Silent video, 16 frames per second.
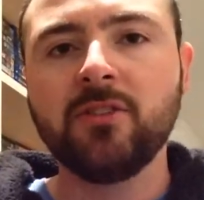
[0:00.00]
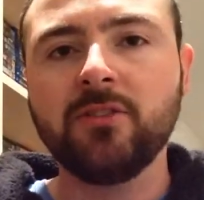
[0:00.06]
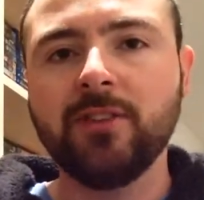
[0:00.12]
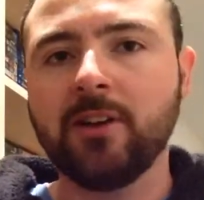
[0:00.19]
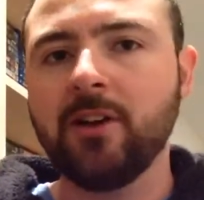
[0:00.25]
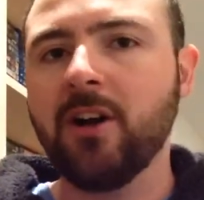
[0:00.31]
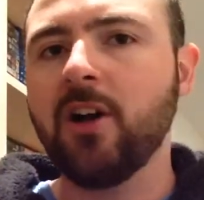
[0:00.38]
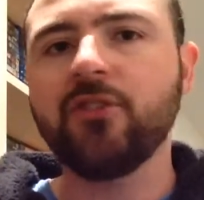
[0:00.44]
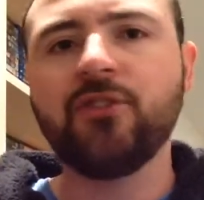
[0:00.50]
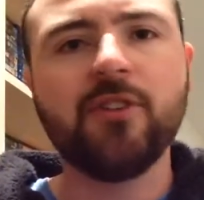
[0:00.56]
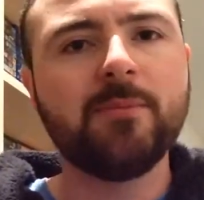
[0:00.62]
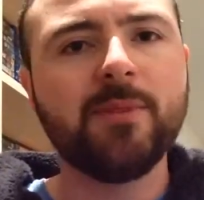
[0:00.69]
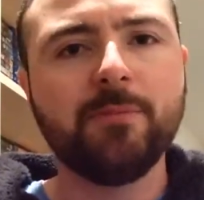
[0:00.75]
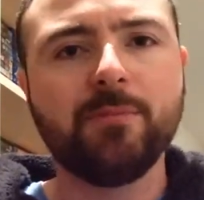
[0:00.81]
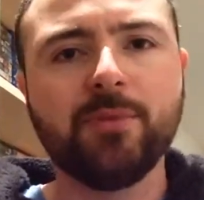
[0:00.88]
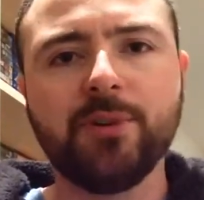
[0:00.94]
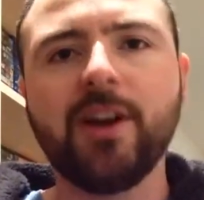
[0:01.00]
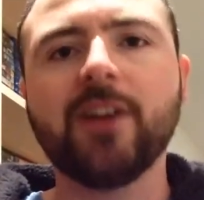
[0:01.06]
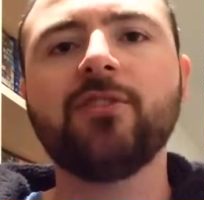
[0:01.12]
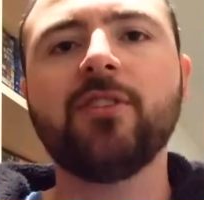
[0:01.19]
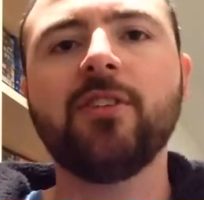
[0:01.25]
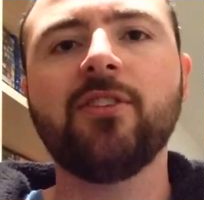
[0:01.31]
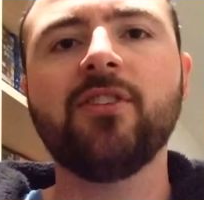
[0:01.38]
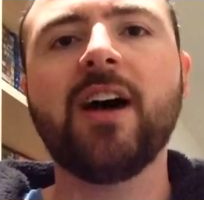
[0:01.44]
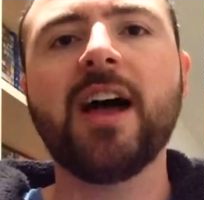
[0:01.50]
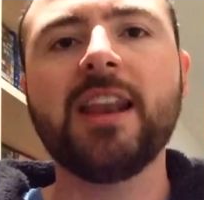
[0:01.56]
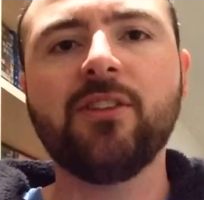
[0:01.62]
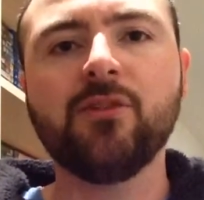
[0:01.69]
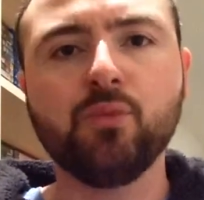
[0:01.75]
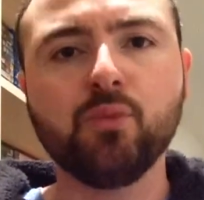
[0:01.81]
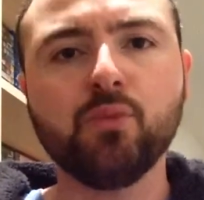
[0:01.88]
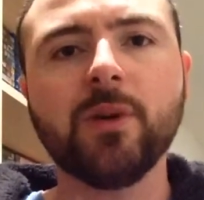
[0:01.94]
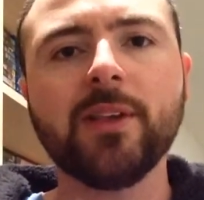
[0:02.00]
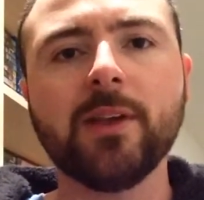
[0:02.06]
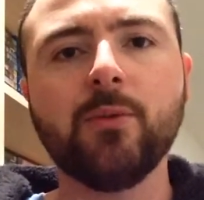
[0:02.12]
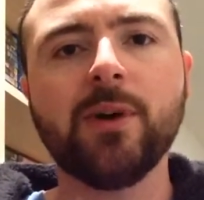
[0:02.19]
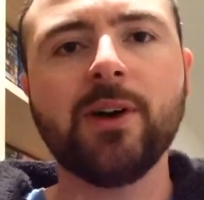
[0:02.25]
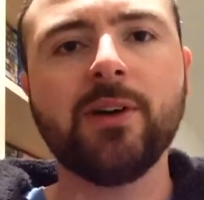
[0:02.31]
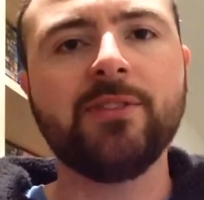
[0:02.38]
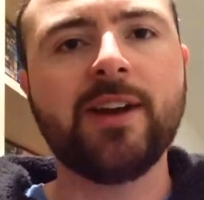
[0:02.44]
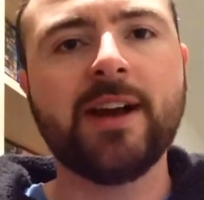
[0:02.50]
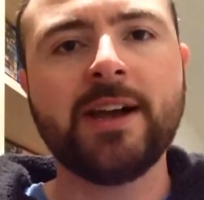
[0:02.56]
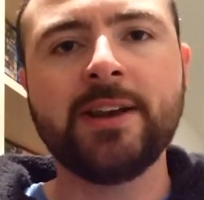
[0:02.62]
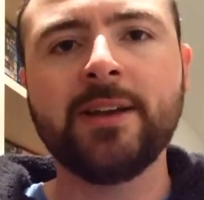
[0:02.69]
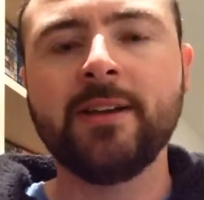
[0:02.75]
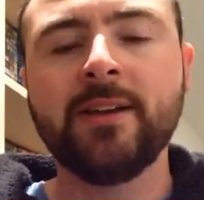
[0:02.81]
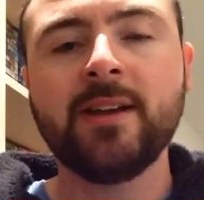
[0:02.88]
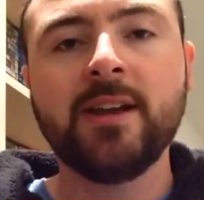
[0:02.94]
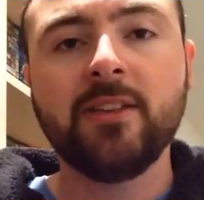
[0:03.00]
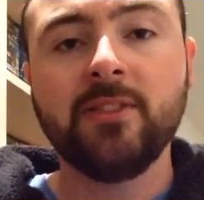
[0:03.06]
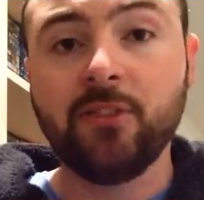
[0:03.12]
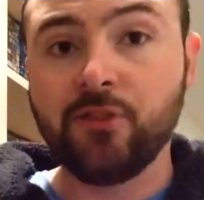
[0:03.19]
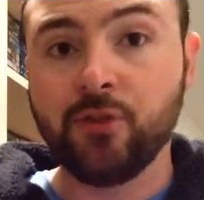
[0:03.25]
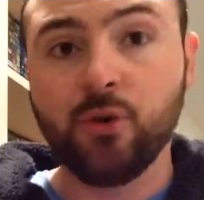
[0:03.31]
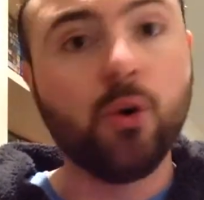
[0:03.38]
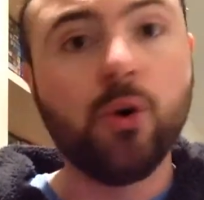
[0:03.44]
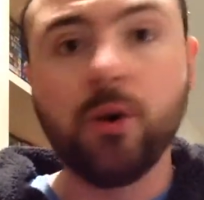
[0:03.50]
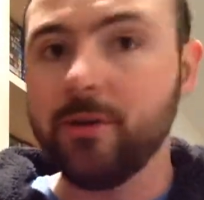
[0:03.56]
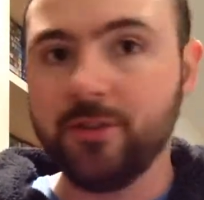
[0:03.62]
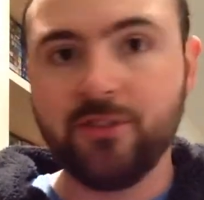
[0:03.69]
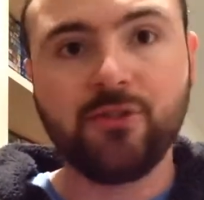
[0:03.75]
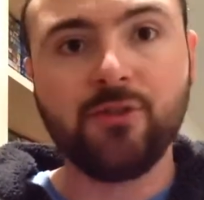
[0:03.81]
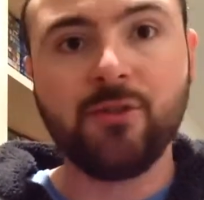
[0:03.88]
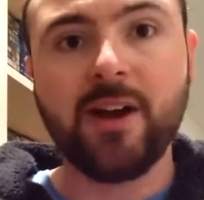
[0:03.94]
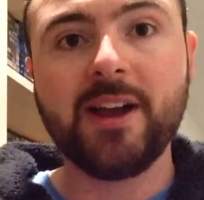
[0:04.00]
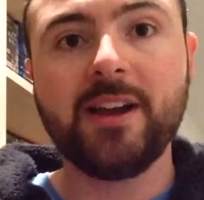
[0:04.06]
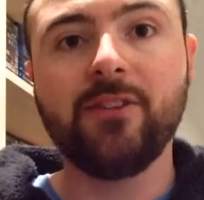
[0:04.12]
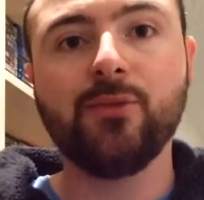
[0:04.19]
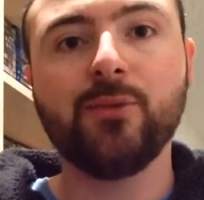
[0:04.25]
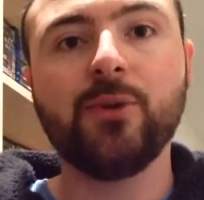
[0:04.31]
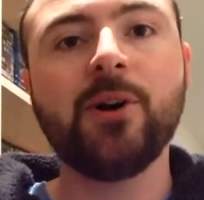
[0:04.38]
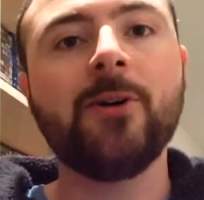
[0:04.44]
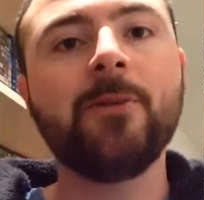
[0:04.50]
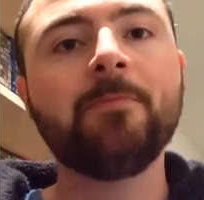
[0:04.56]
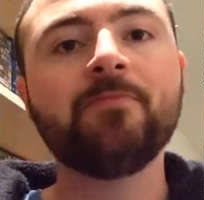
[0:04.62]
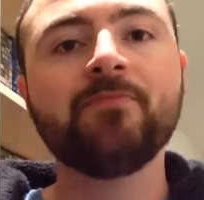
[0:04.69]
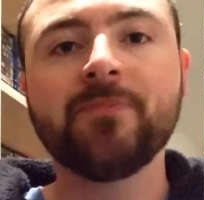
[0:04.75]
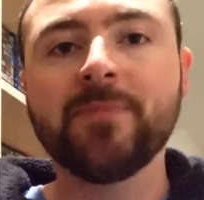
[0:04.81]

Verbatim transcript: The costume and production design is really well done. The score is great as well.